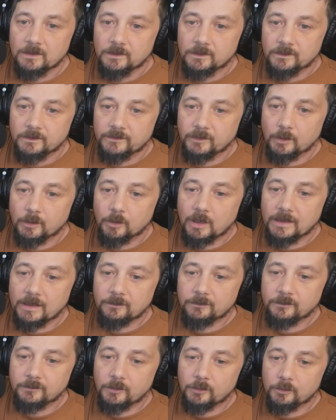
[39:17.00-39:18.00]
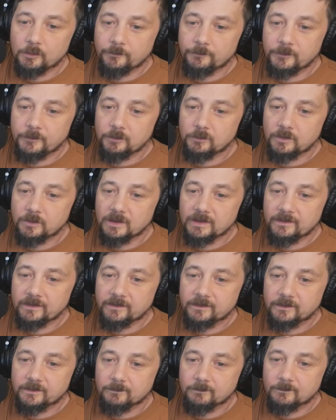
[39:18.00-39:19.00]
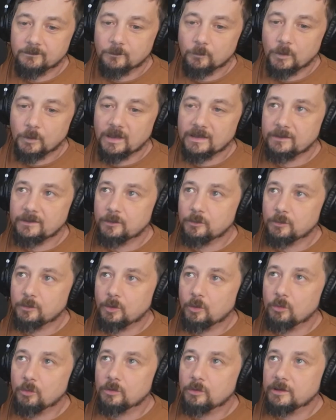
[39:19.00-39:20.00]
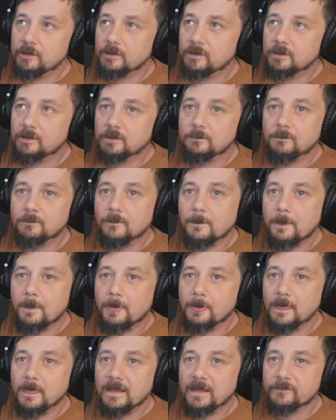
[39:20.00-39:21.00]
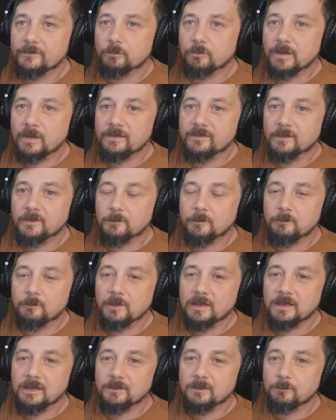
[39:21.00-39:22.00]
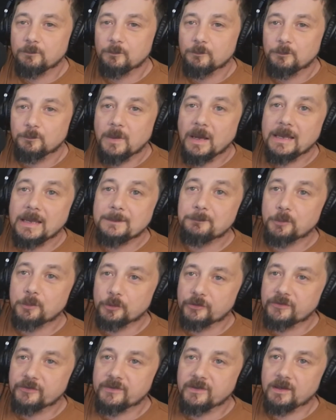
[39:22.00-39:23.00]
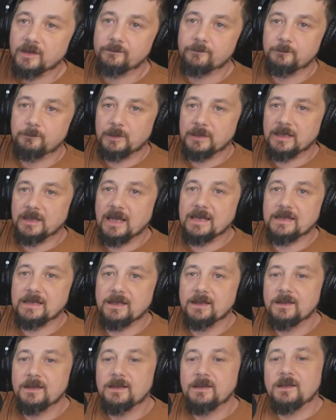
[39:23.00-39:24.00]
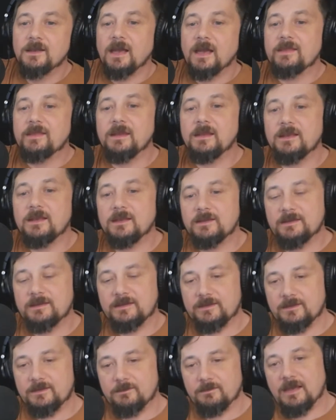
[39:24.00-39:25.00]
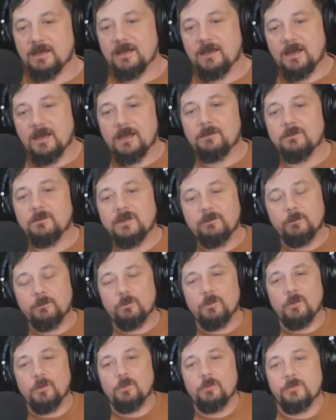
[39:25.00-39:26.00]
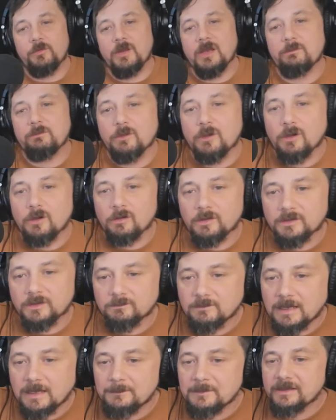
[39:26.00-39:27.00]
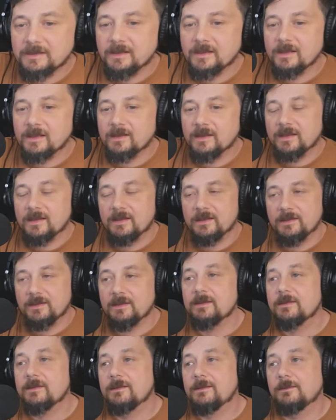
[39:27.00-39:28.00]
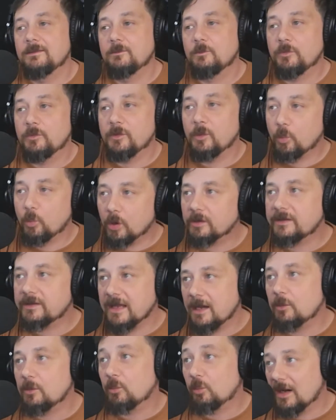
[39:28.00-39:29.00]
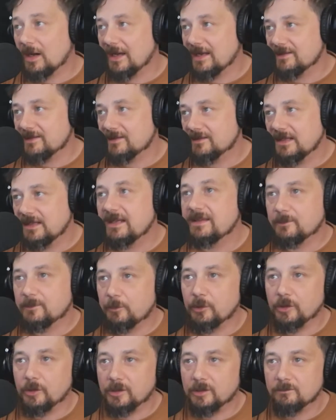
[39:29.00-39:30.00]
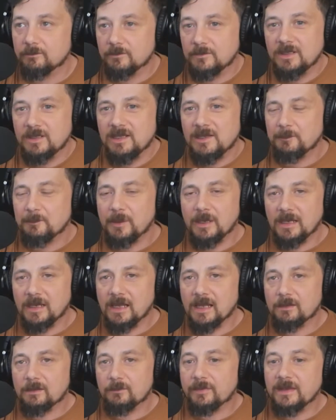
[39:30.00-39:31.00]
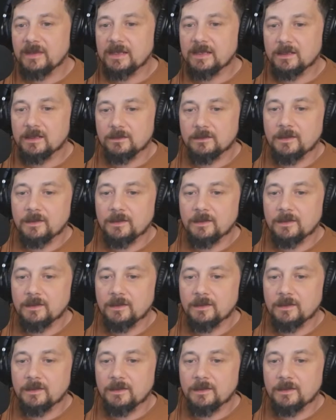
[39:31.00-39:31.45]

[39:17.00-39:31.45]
So I don't know if you guys, well, I know Olga has read some of my book stuff, but I think I don't even know if I would call it, I mean, the word count wise, it's a book, but I don't think